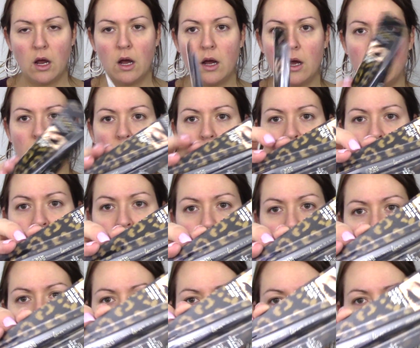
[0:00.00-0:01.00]
It
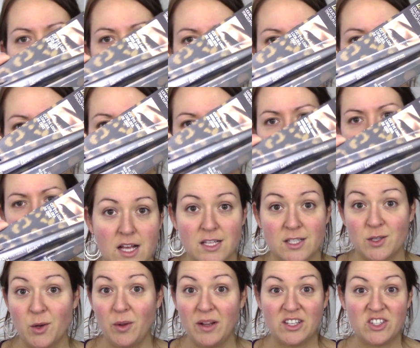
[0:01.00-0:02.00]
looks like this.
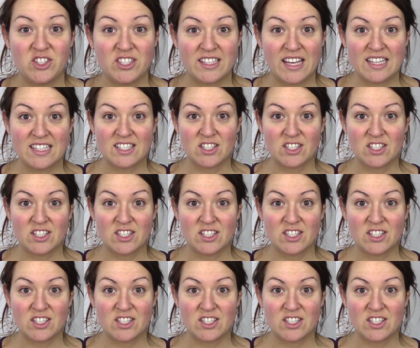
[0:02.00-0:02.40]
So let's just get